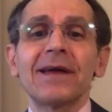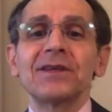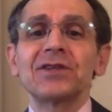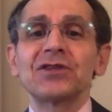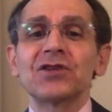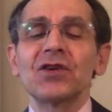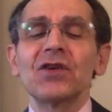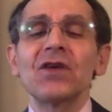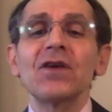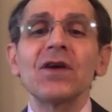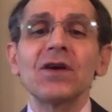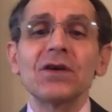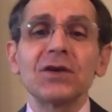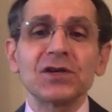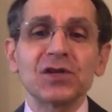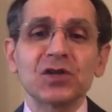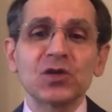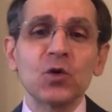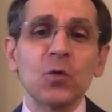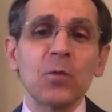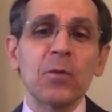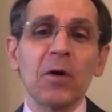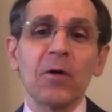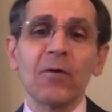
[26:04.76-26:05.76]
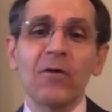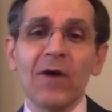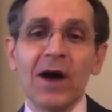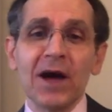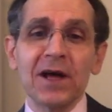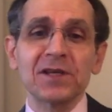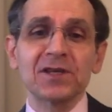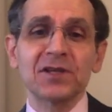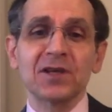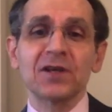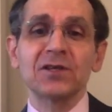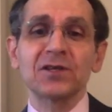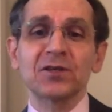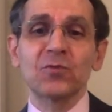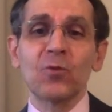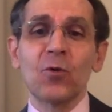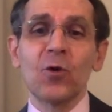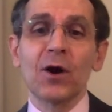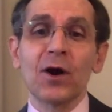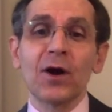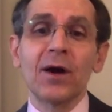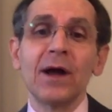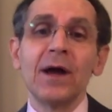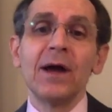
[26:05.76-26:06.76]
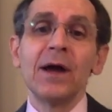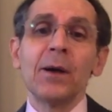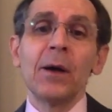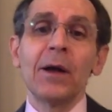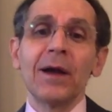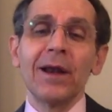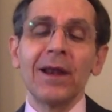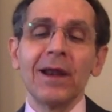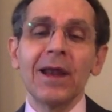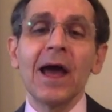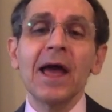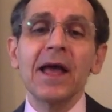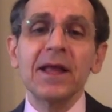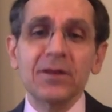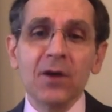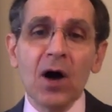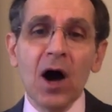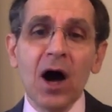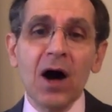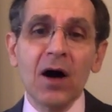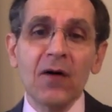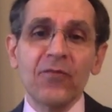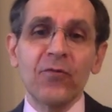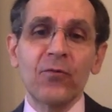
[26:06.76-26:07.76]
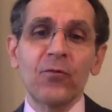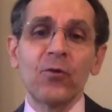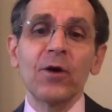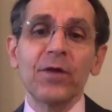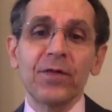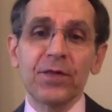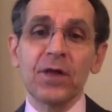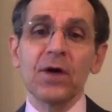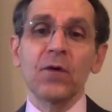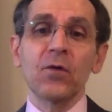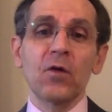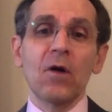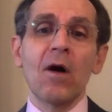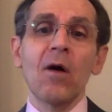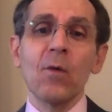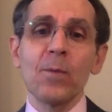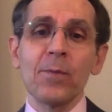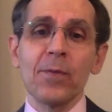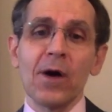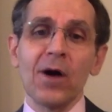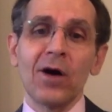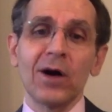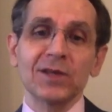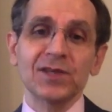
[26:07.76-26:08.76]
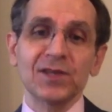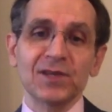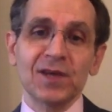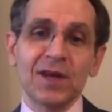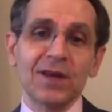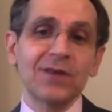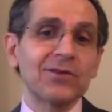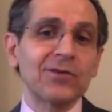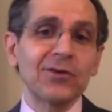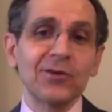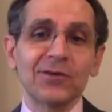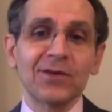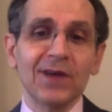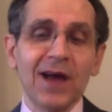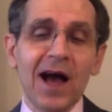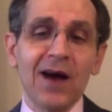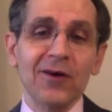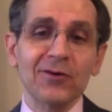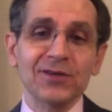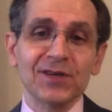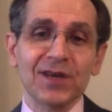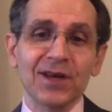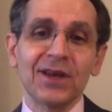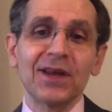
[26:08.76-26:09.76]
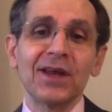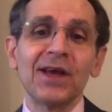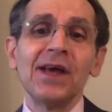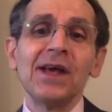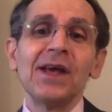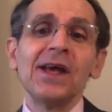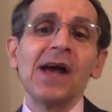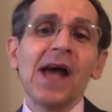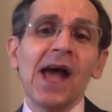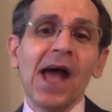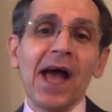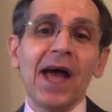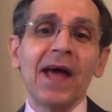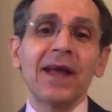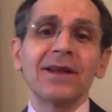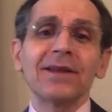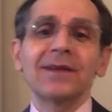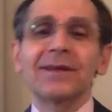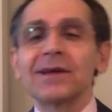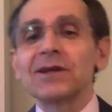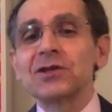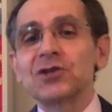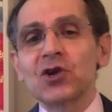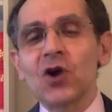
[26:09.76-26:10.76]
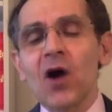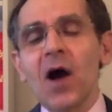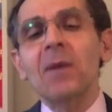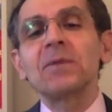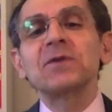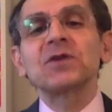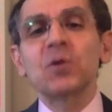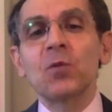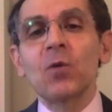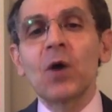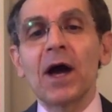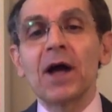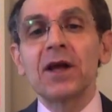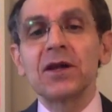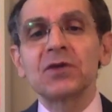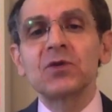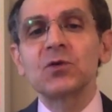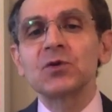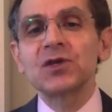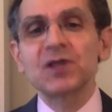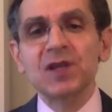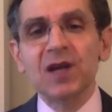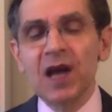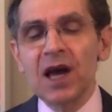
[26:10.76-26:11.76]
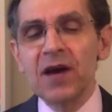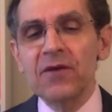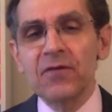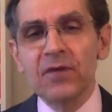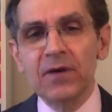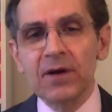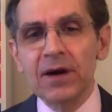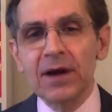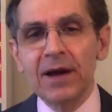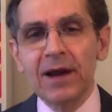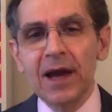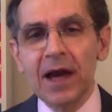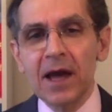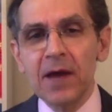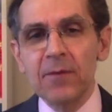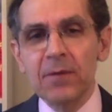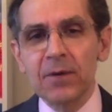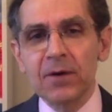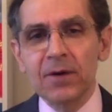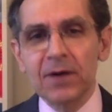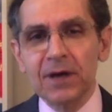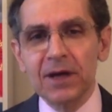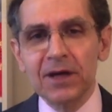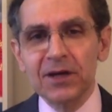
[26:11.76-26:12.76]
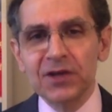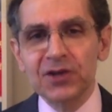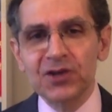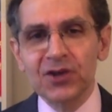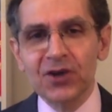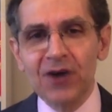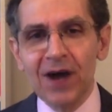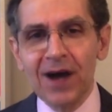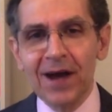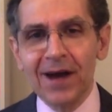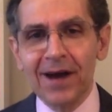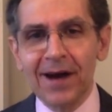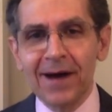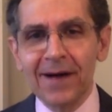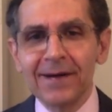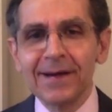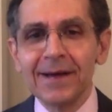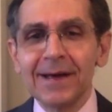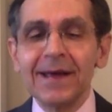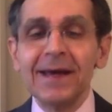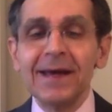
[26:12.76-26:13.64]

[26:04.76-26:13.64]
engineer supervisors were laid off with the robots in 2000, and the jobs went to slavery labor in China.